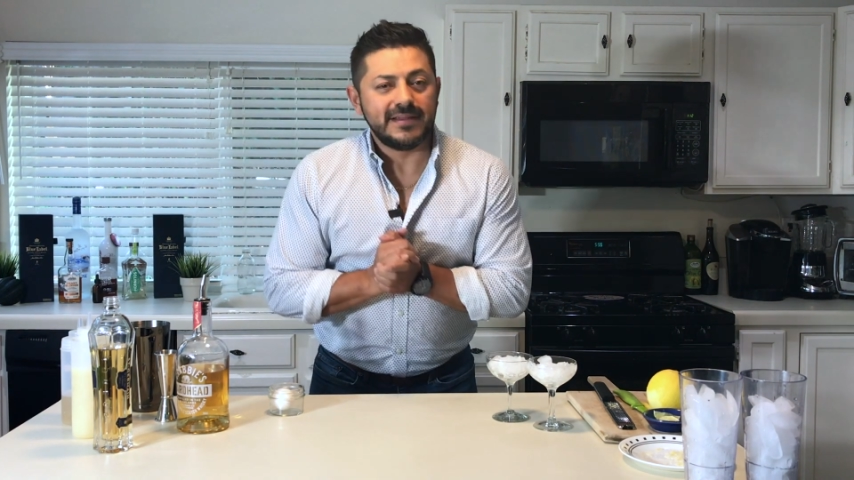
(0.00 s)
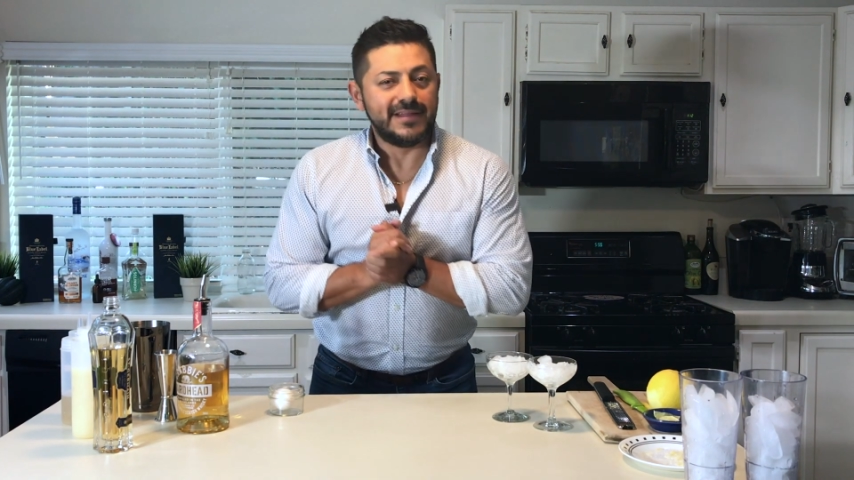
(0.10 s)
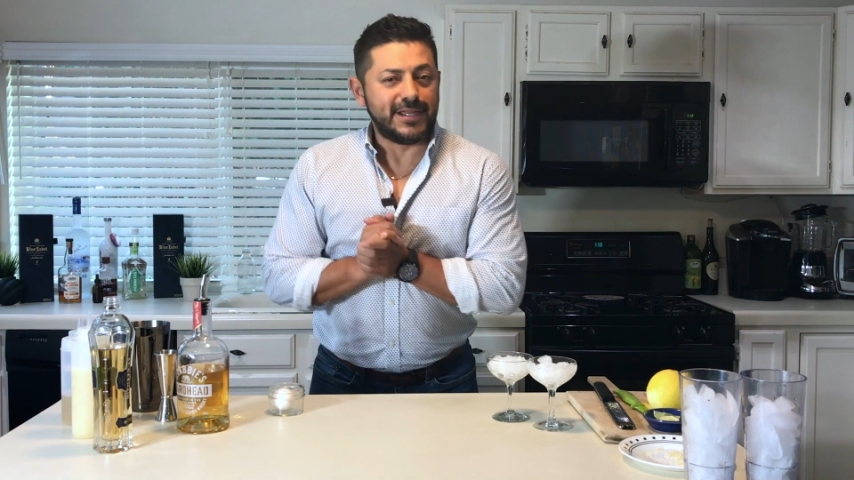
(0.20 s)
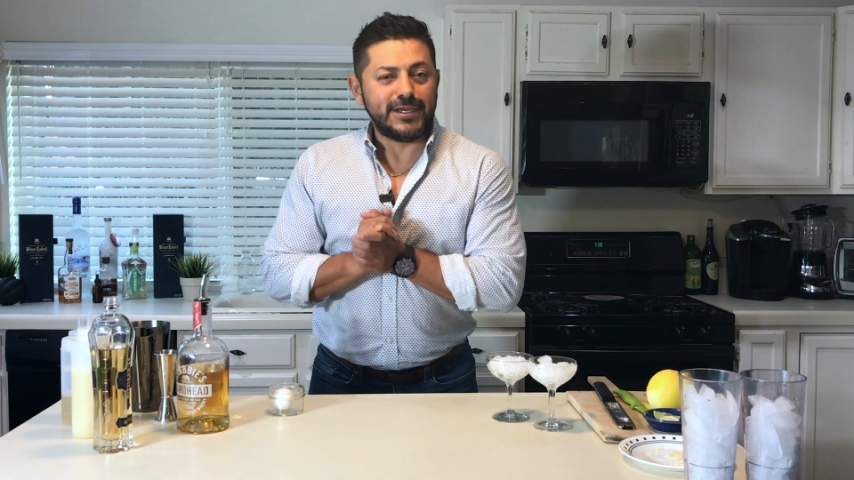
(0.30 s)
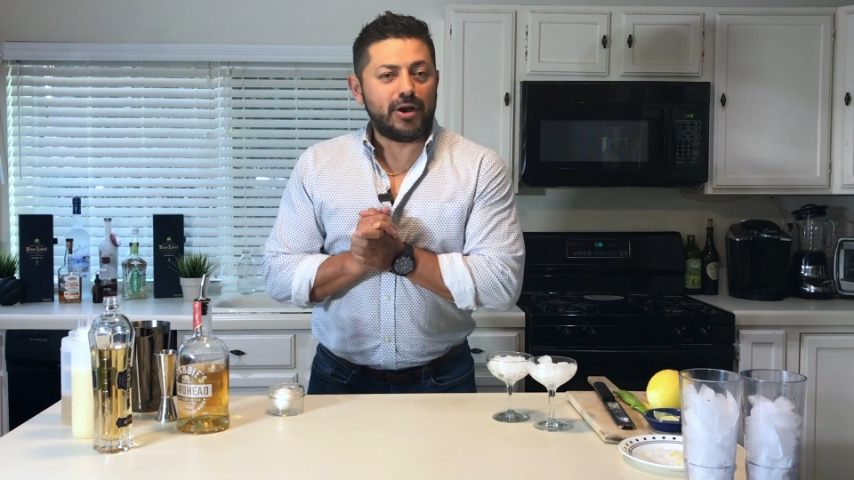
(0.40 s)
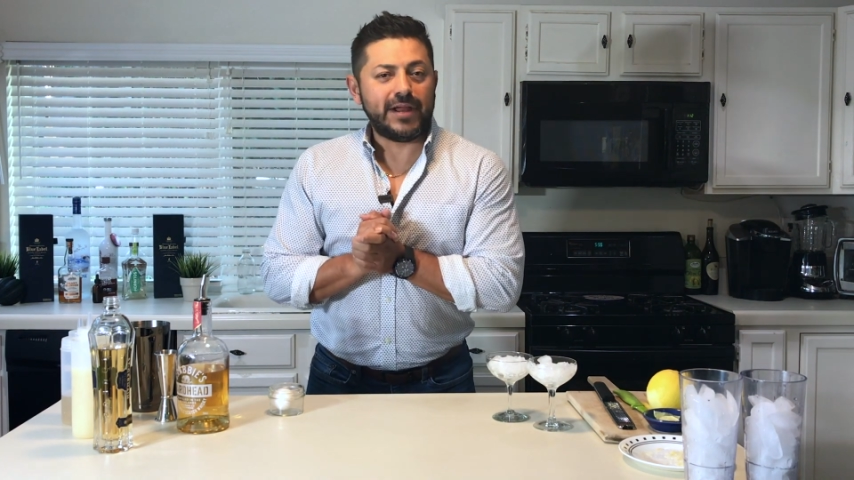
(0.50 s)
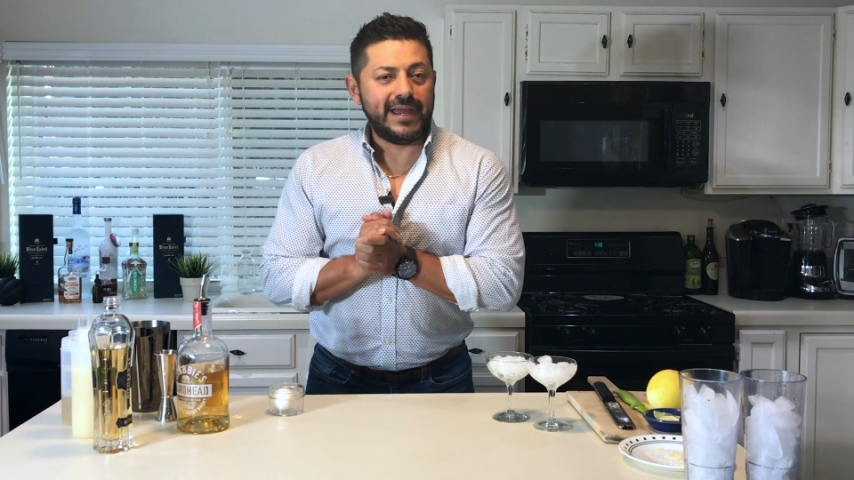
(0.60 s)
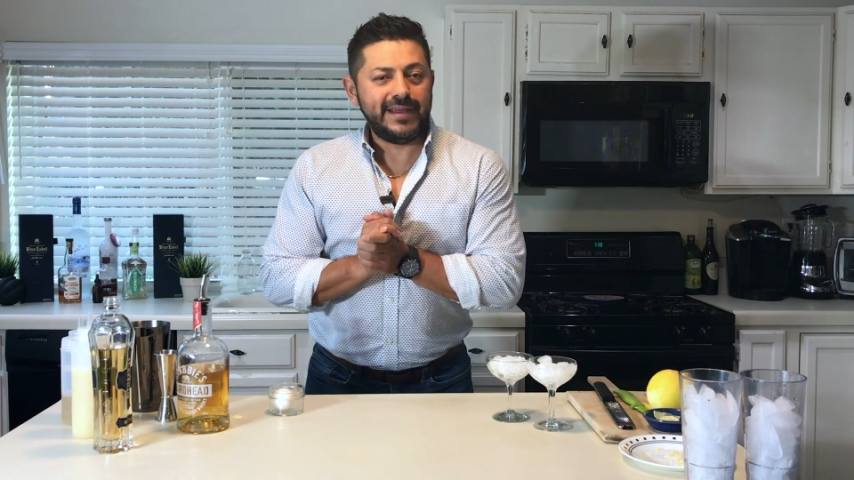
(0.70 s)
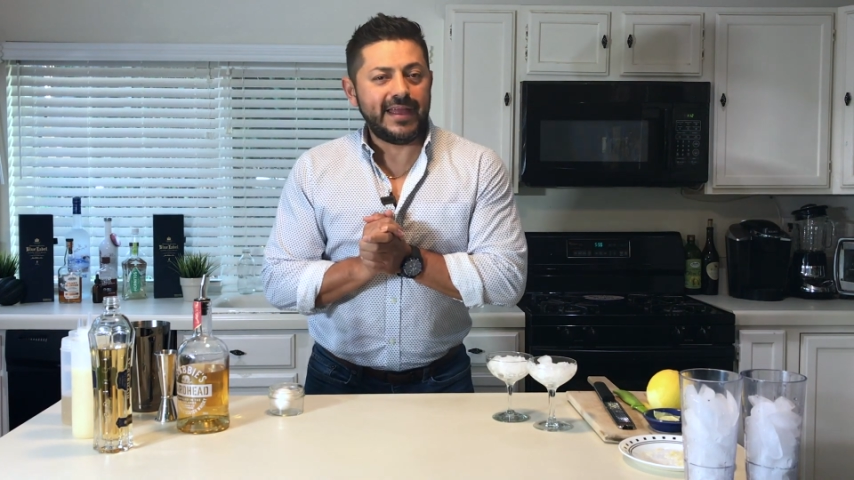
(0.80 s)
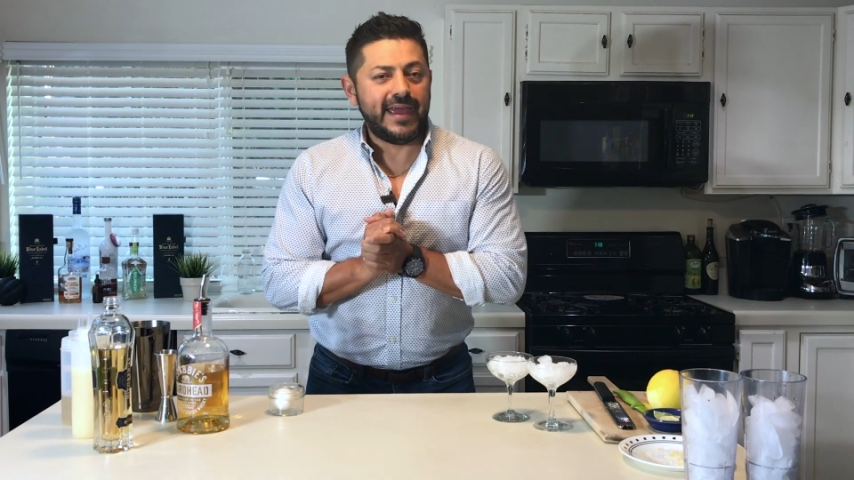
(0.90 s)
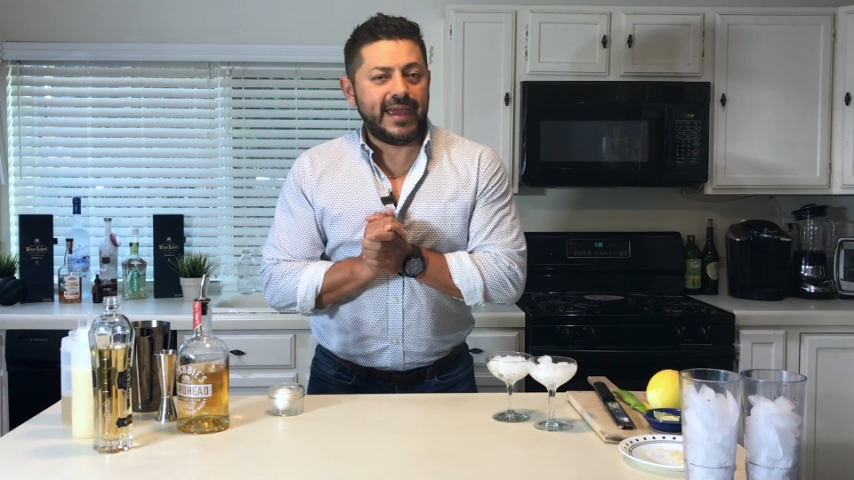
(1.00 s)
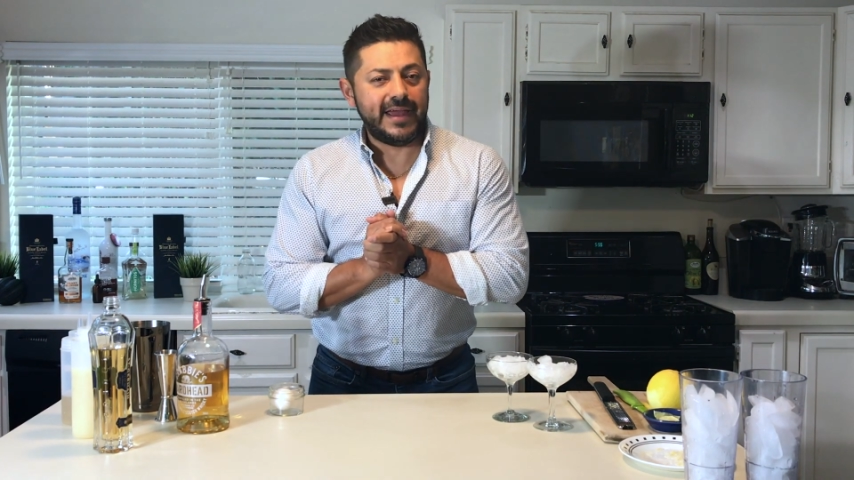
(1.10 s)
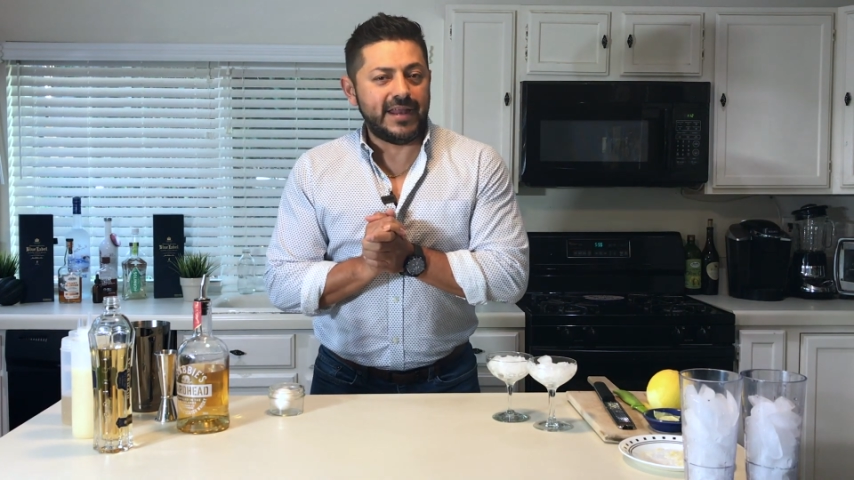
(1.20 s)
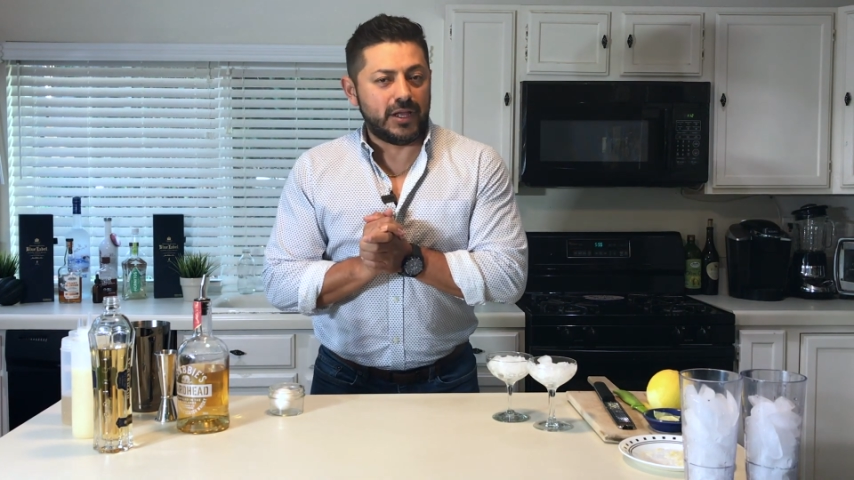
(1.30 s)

the Yardhead and